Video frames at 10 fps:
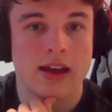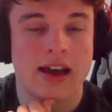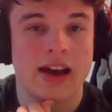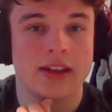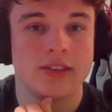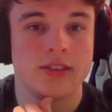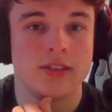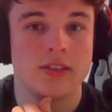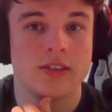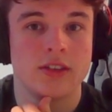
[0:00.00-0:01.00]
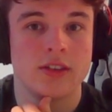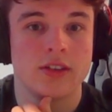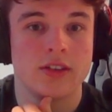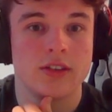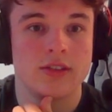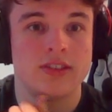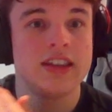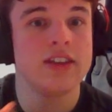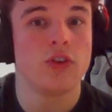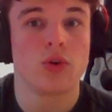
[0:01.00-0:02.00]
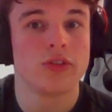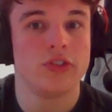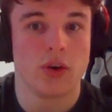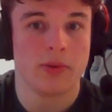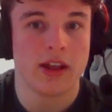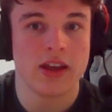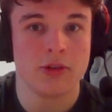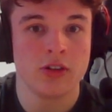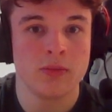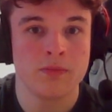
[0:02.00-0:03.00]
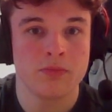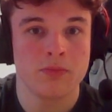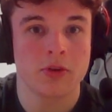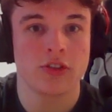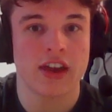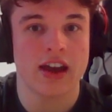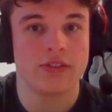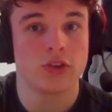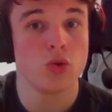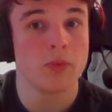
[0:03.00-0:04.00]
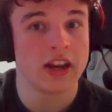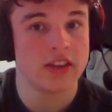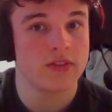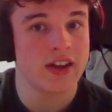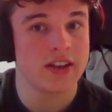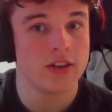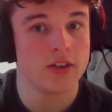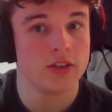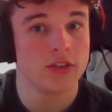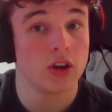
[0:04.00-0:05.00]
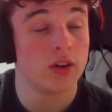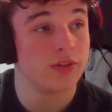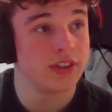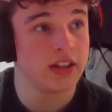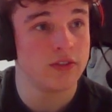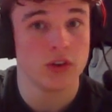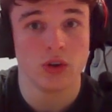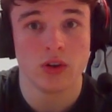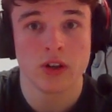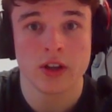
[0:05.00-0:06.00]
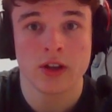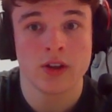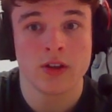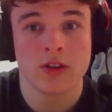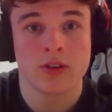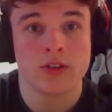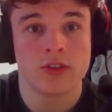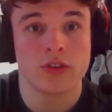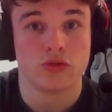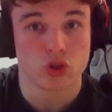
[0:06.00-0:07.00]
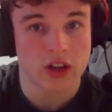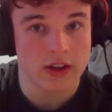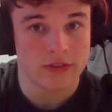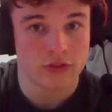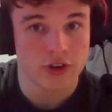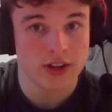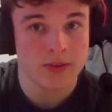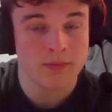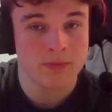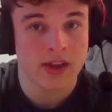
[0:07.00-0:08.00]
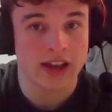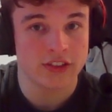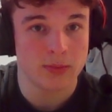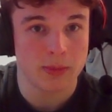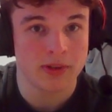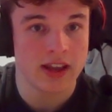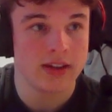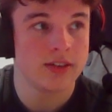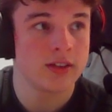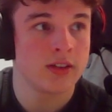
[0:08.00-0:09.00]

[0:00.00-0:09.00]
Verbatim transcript: and d4 is not playable because I have too many defenders of d4, so rook f3 has to be played